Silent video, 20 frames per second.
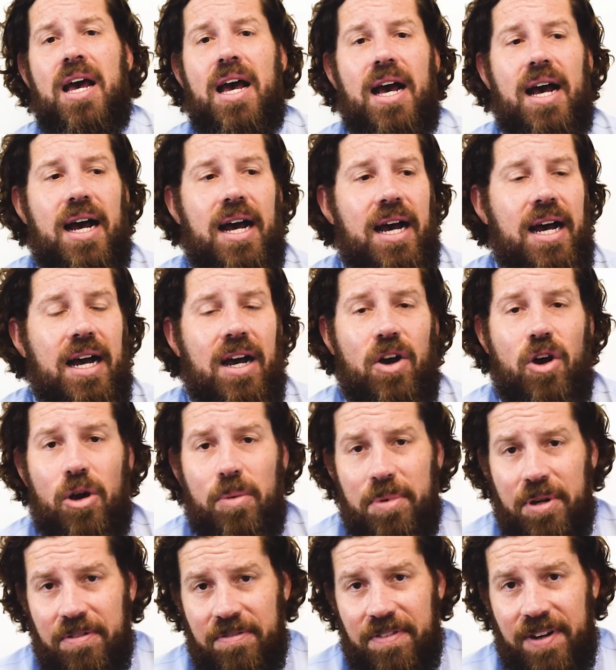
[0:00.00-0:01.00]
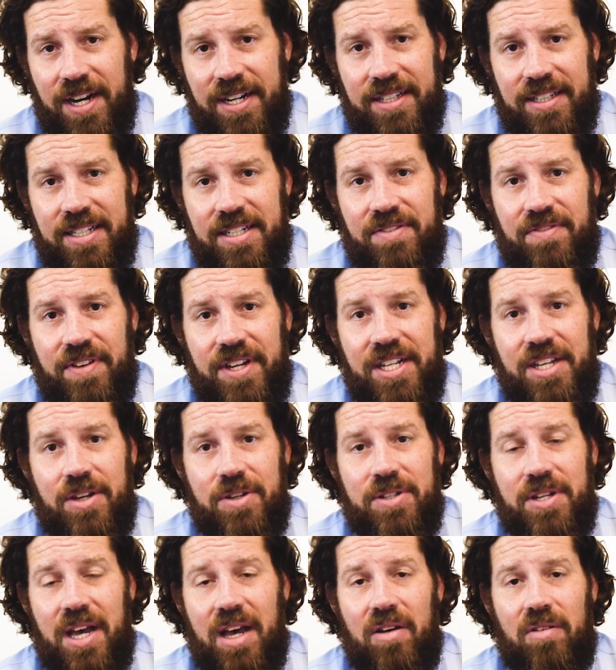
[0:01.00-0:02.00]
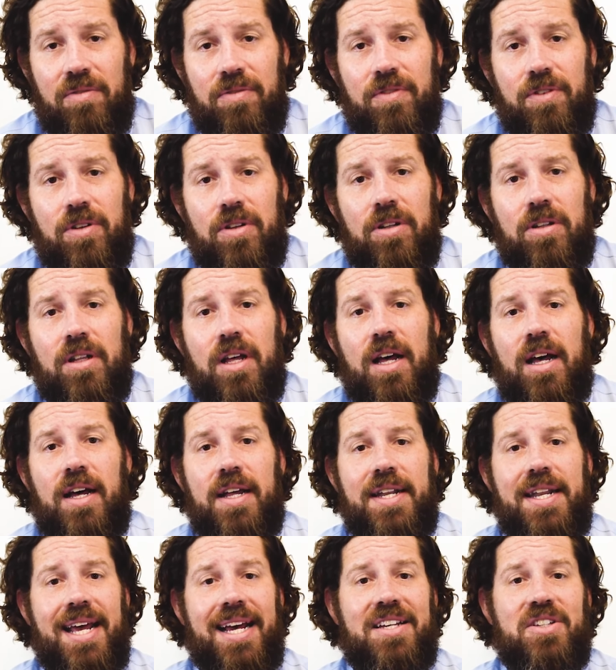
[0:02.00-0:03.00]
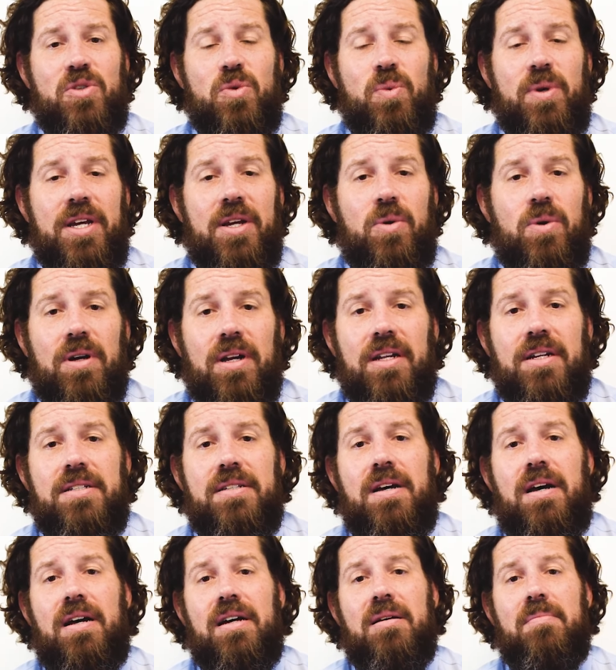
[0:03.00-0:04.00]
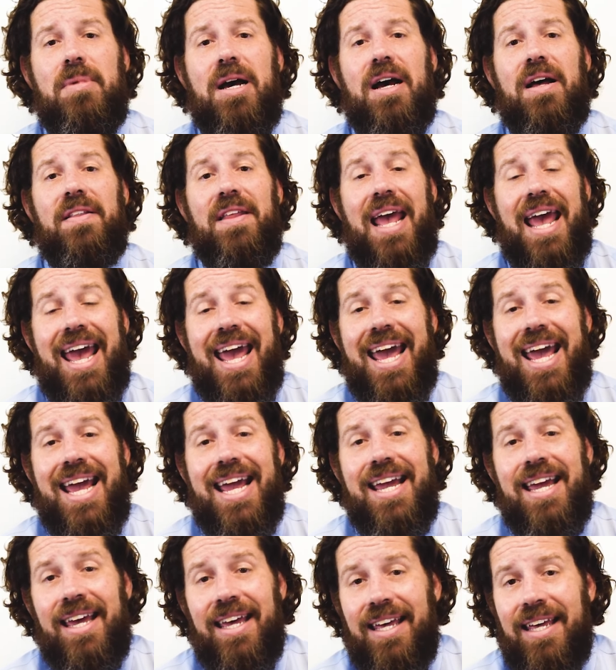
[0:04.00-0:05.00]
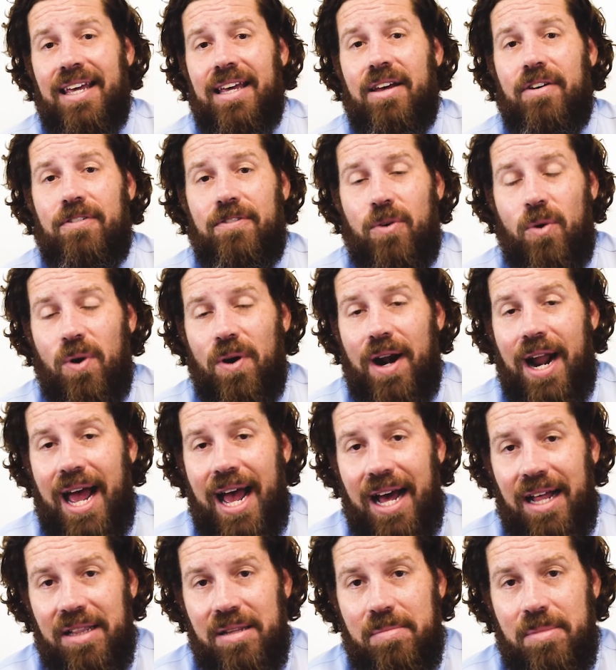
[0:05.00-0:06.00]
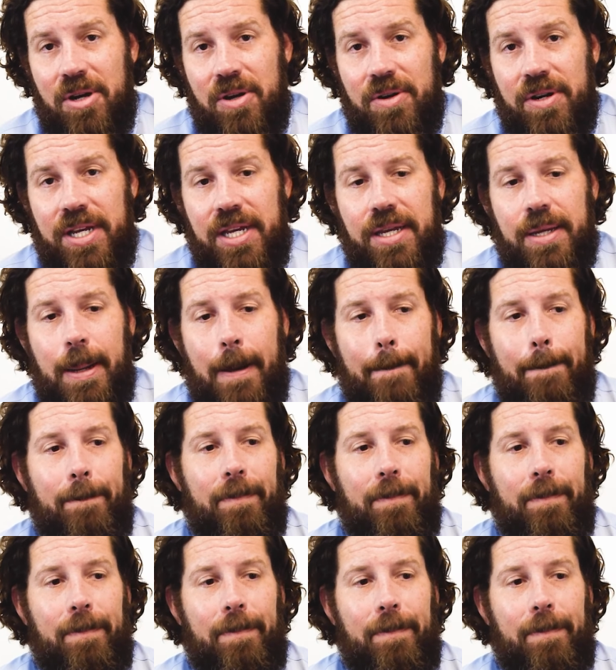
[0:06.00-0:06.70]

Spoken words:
Hope you're finding these videos helpful. Next week, we're going to talk about A for alimony.